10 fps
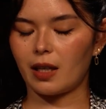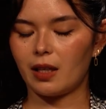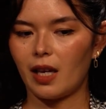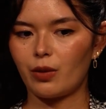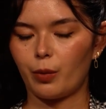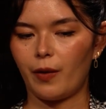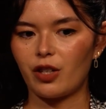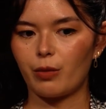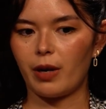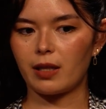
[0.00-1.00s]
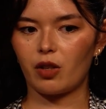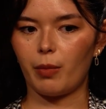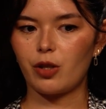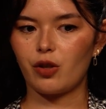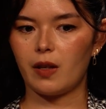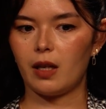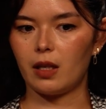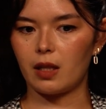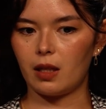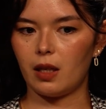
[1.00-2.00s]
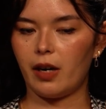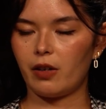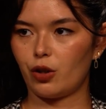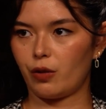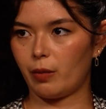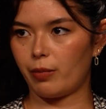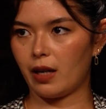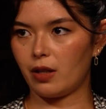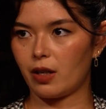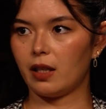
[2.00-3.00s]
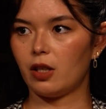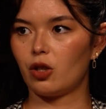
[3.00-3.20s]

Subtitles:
In the case of fashion brands, so much of it is in the heritage of the brand, and you need